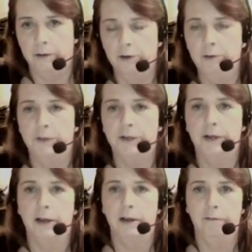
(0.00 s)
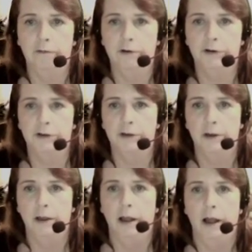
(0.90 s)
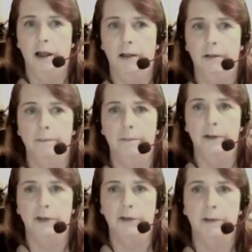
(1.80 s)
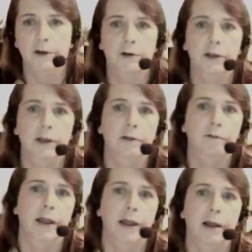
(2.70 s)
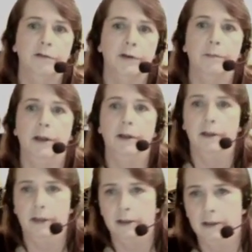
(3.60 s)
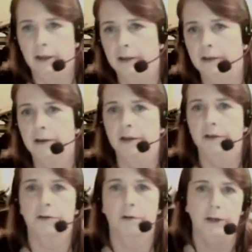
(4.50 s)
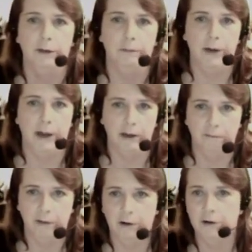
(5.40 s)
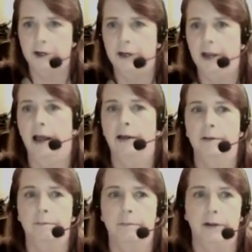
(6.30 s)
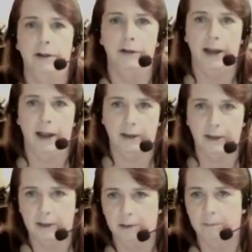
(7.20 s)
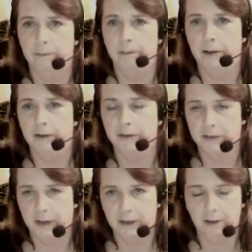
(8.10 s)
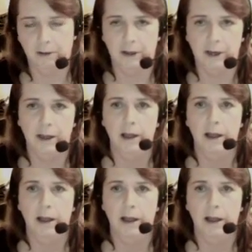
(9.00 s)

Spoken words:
term psychic forces, especially if they have somebody that they think is throwing negative energy at them, attacking them psychically.